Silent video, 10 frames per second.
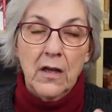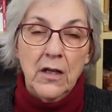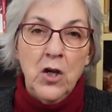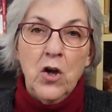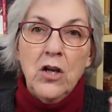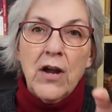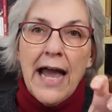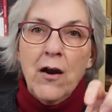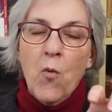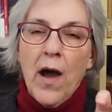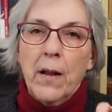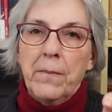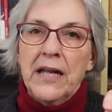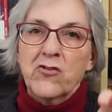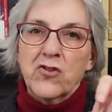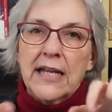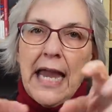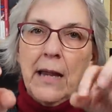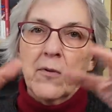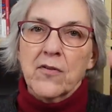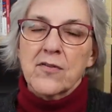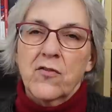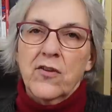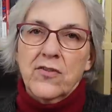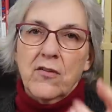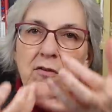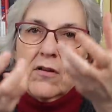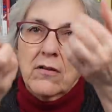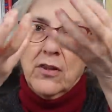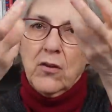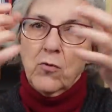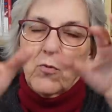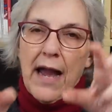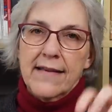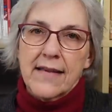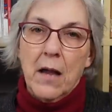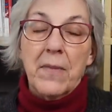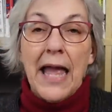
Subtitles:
you kind of want to pinch the cable that they'll rise up.